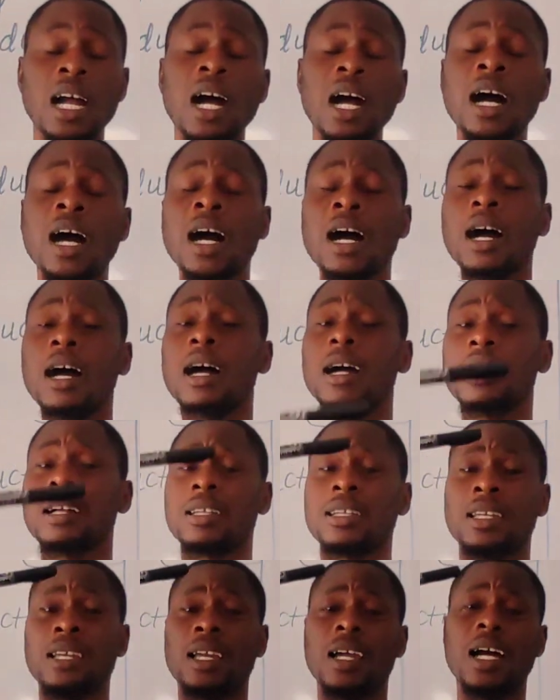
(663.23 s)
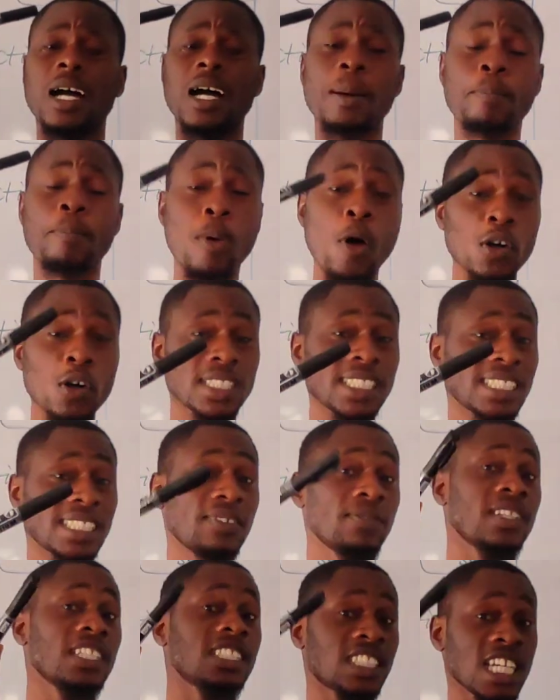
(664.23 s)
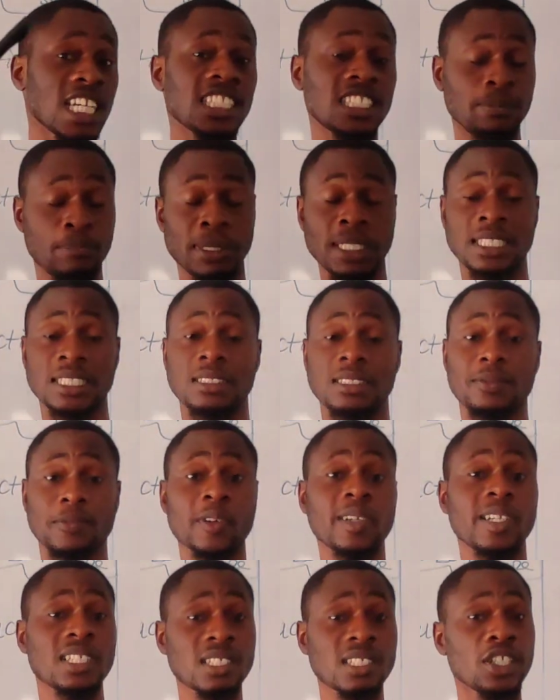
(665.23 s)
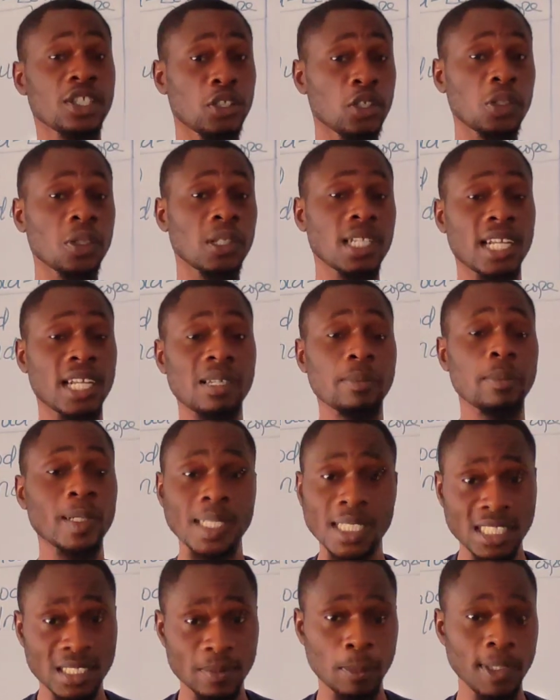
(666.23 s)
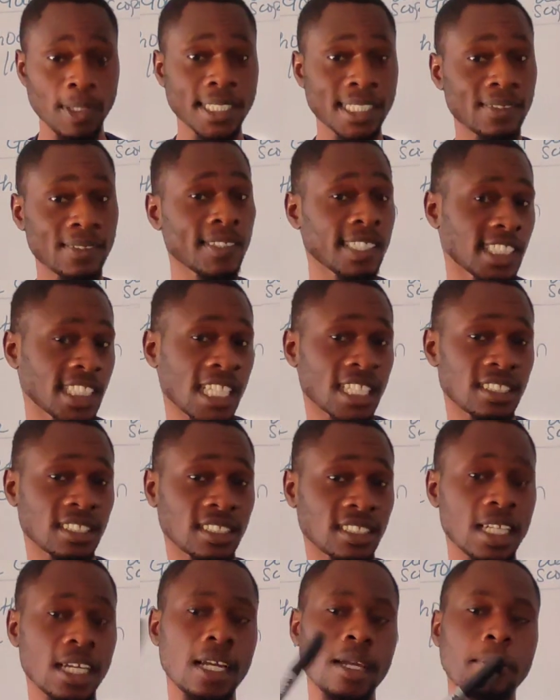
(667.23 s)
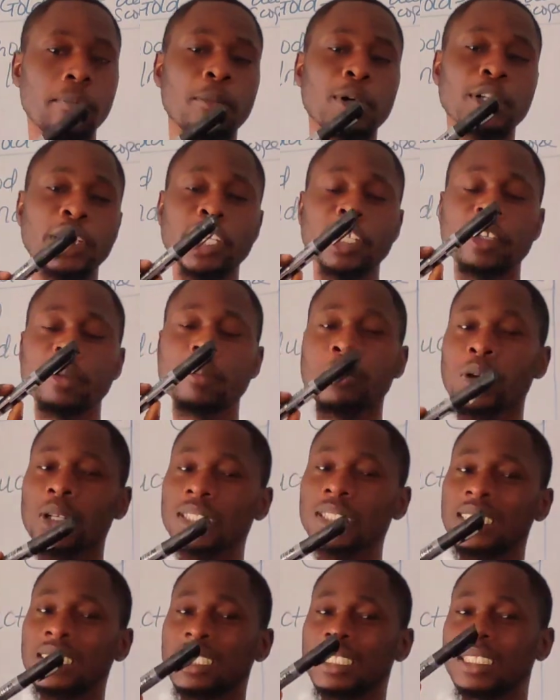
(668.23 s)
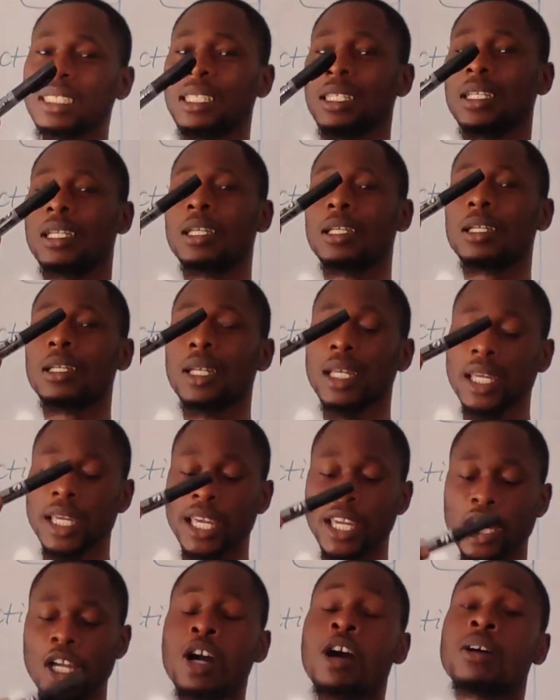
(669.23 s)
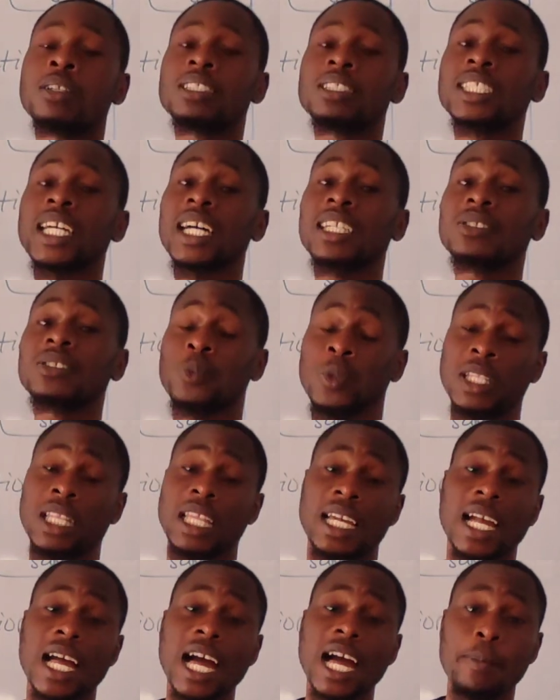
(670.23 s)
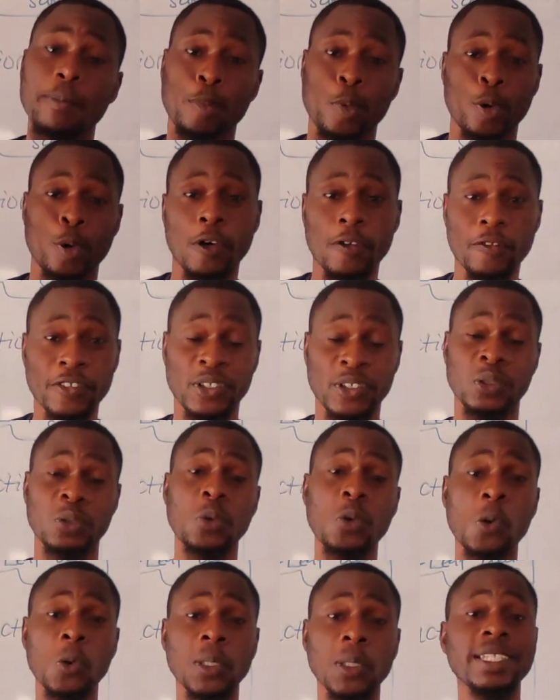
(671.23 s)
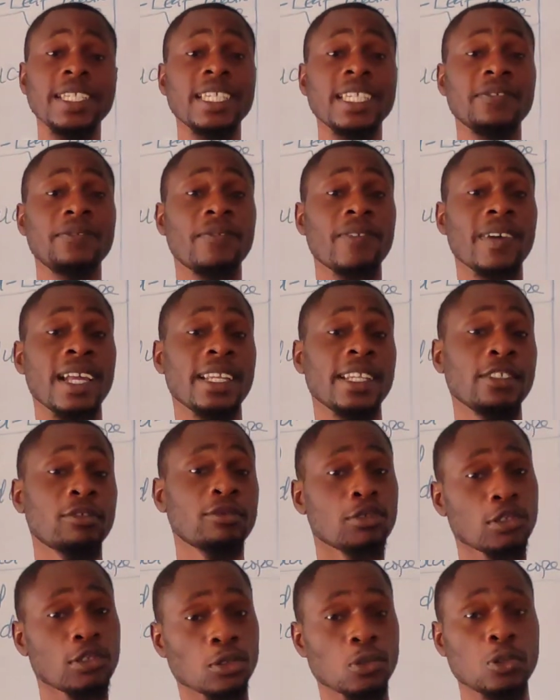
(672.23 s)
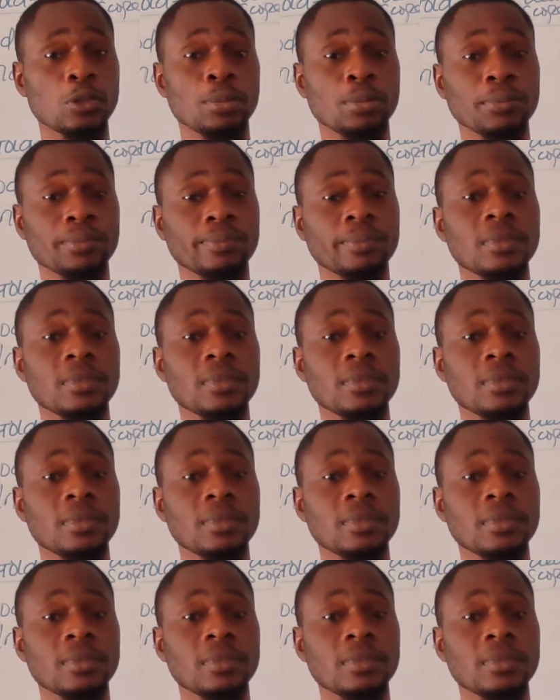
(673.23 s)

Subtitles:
uh, a positively charged body, for instance, you don't know that the body is positively charged, but then you brought it in contact with the cap of your gold leaf electroscope,